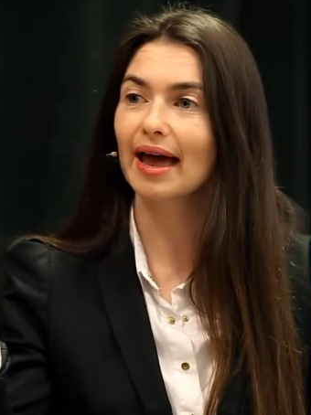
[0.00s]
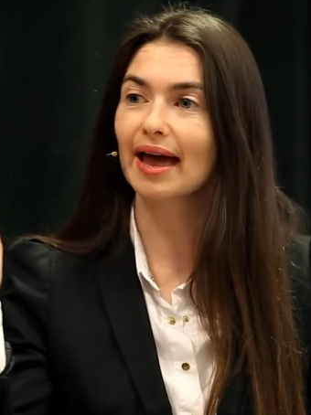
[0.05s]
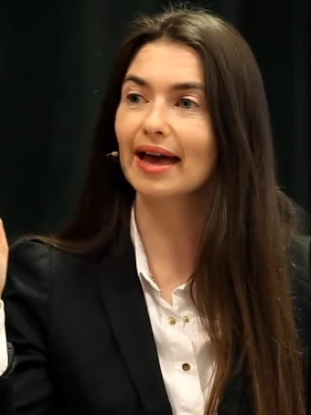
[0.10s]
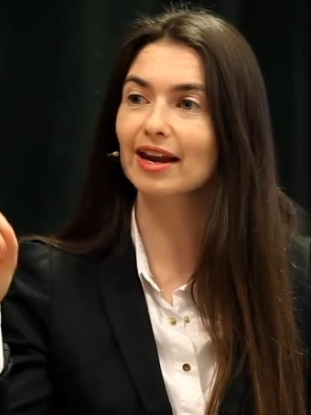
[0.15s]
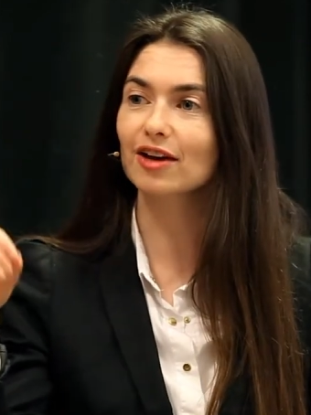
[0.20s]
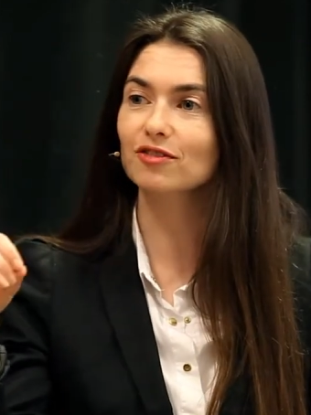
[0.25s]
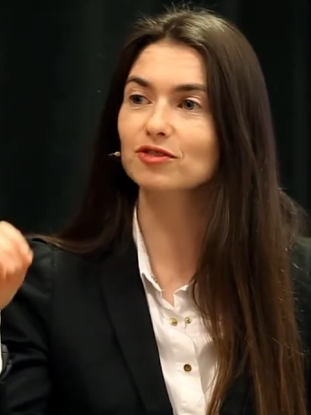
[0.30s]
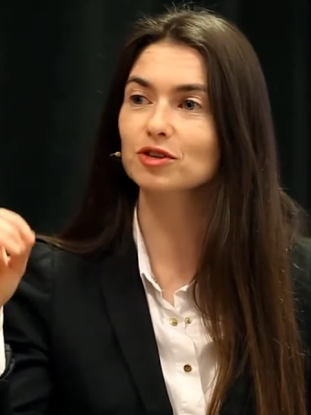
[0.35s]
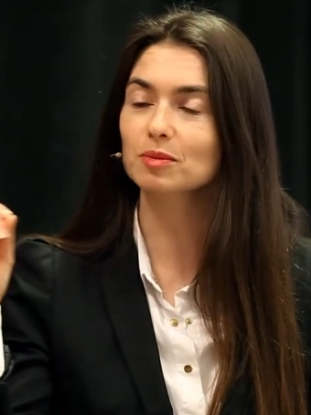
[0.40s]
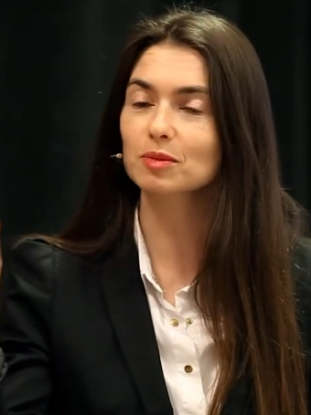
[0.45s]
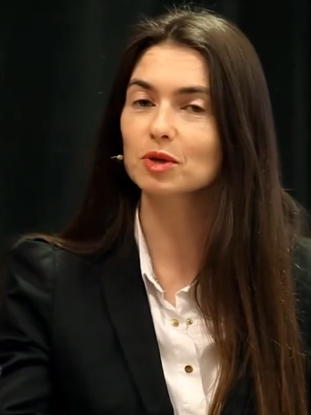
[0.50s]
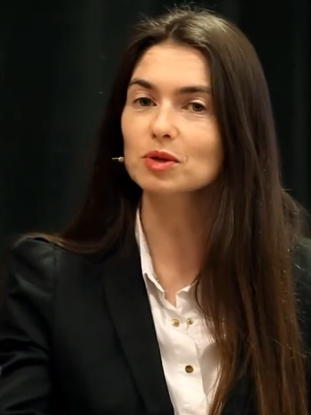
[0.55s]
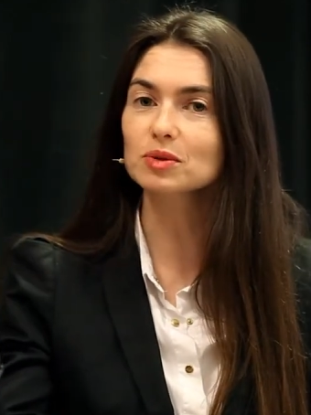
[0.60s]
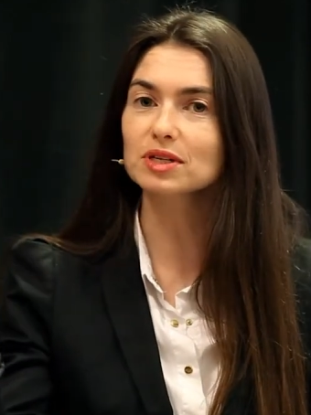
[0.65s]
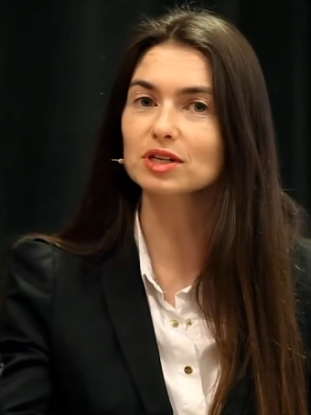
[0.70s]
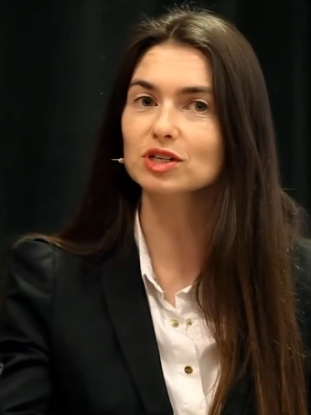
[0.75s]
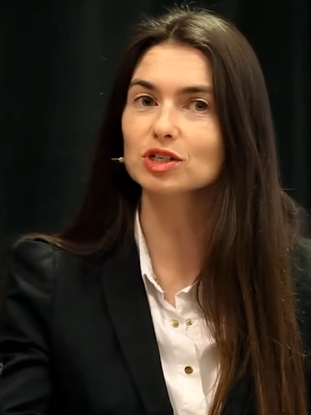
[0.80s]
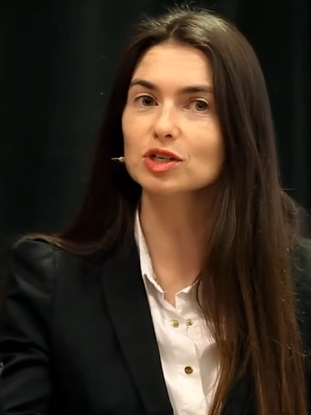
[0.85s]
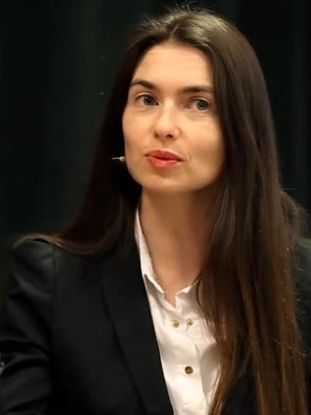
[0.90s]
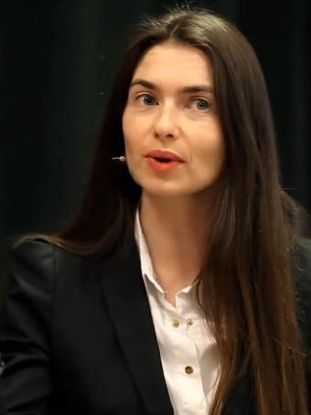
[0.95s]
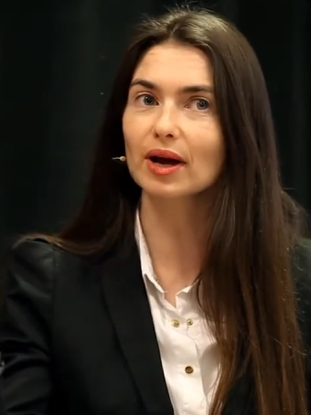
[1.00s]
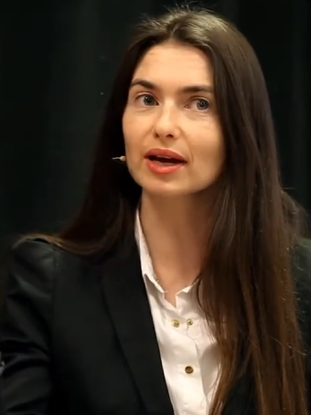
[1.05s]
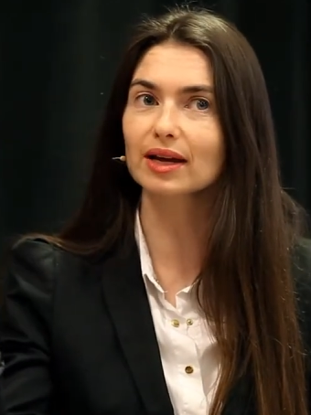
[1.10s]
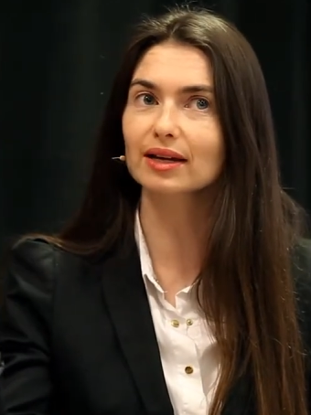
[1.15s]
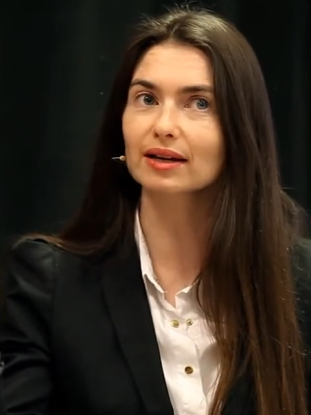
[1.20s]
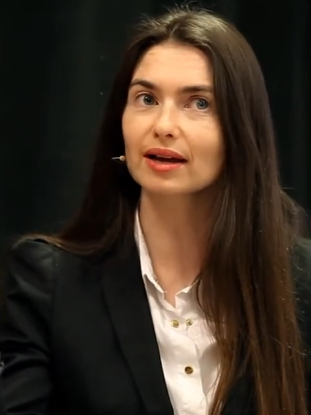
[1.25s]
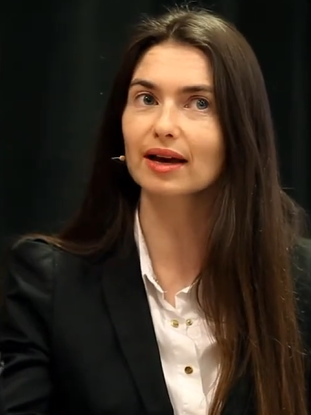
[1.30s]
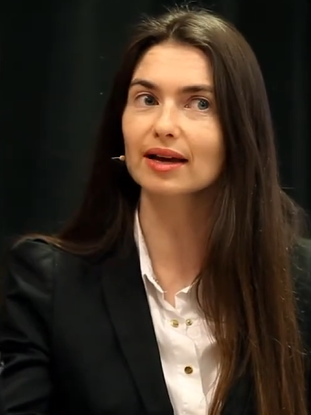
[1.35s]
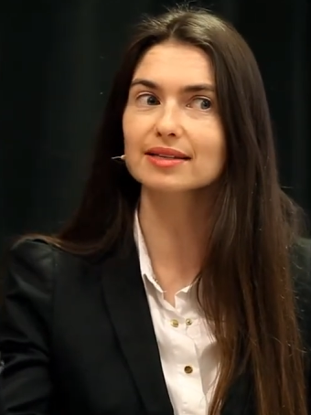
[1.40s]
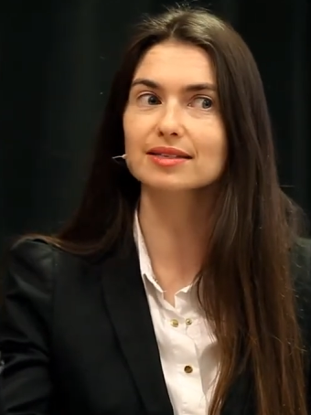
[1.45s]
And after musing, she
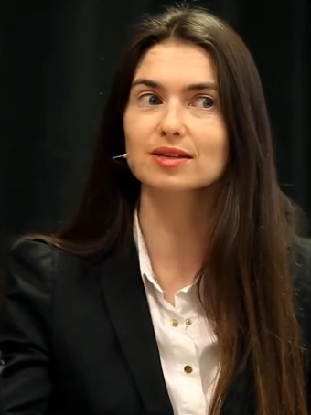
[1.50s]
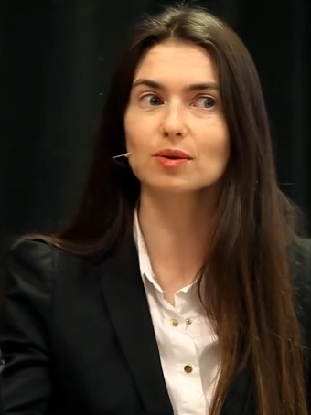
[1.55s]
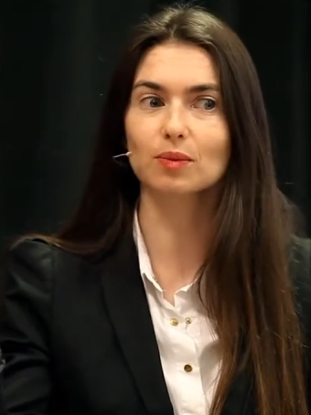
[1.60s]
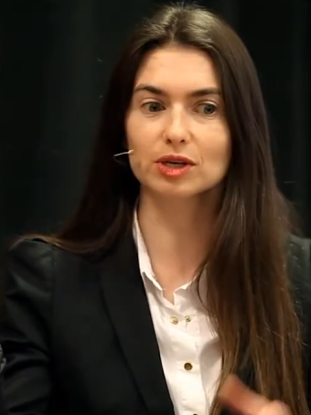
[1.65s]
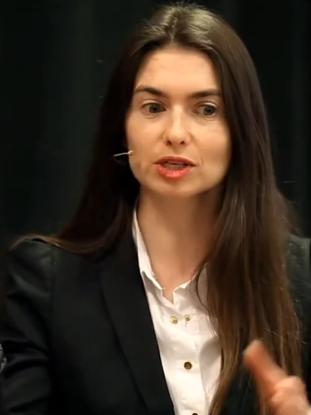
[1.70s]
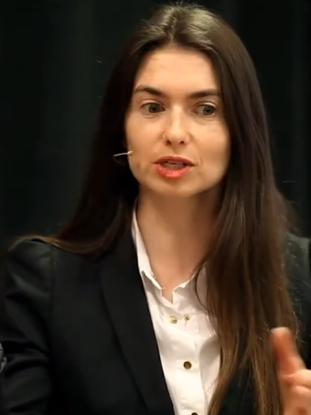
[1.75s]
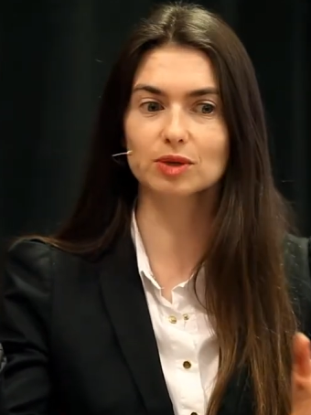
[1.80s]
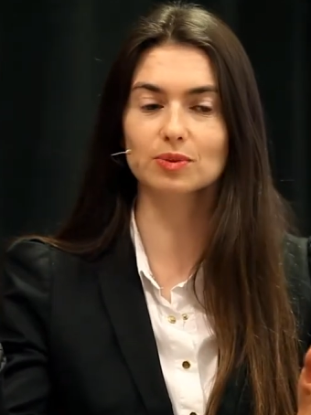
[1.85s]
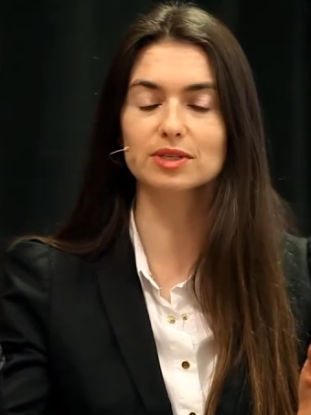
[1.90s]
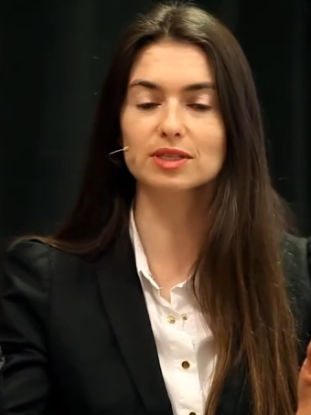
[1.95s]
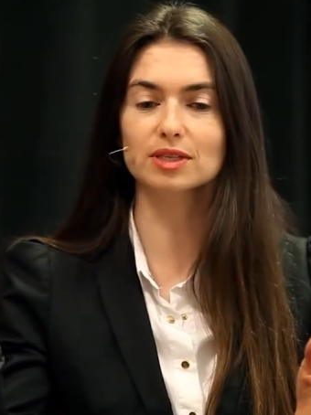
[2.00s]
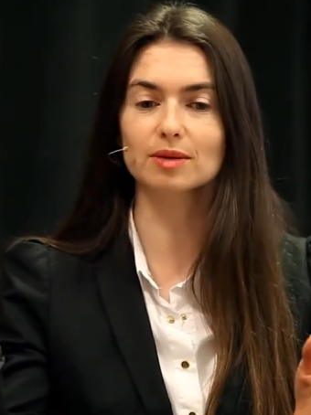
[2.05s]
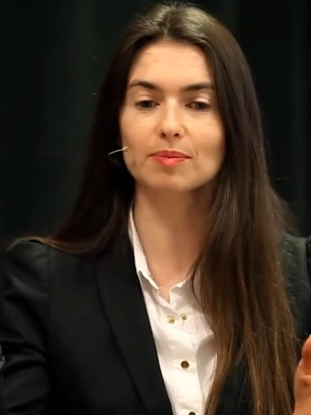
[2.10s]
recognized that when she was